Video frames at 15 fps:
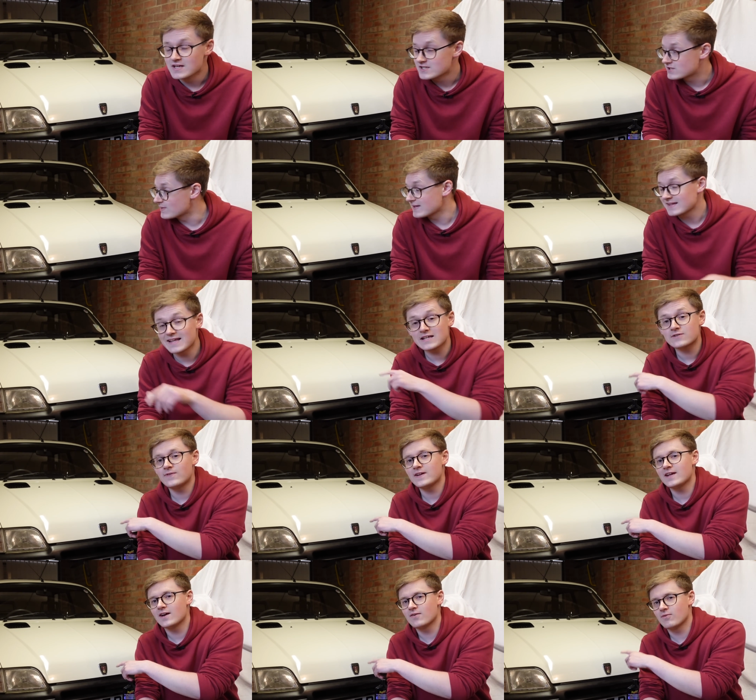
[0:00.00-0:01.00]
So in the last
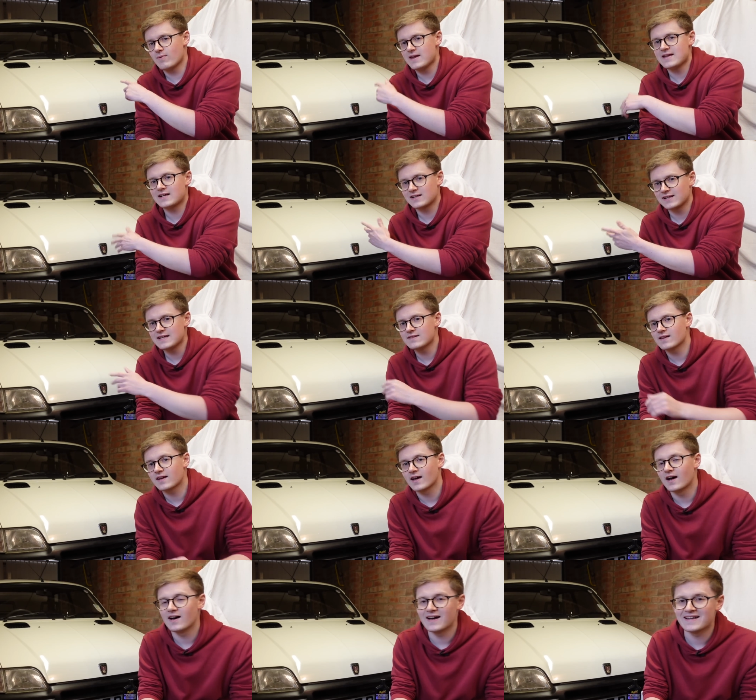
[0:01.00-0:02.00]
video we cleaned the
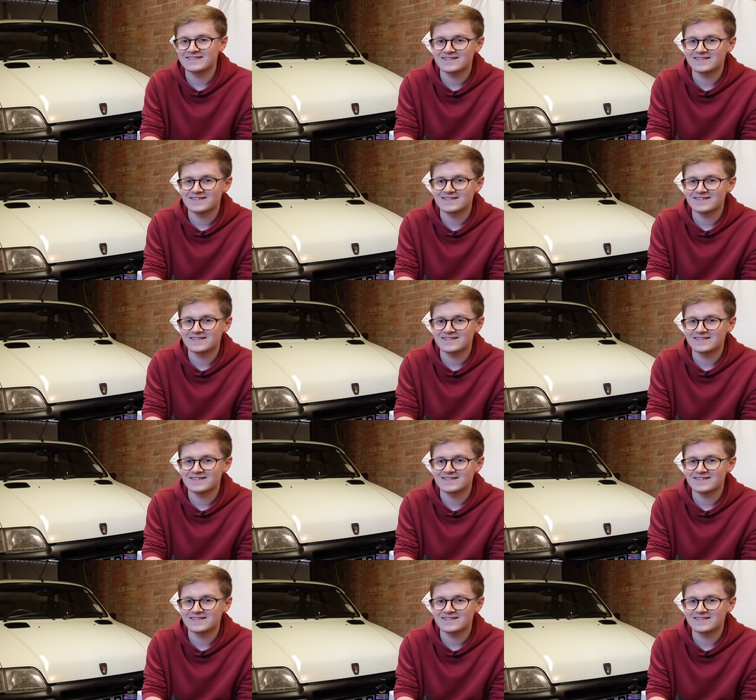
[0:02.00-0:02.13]
car,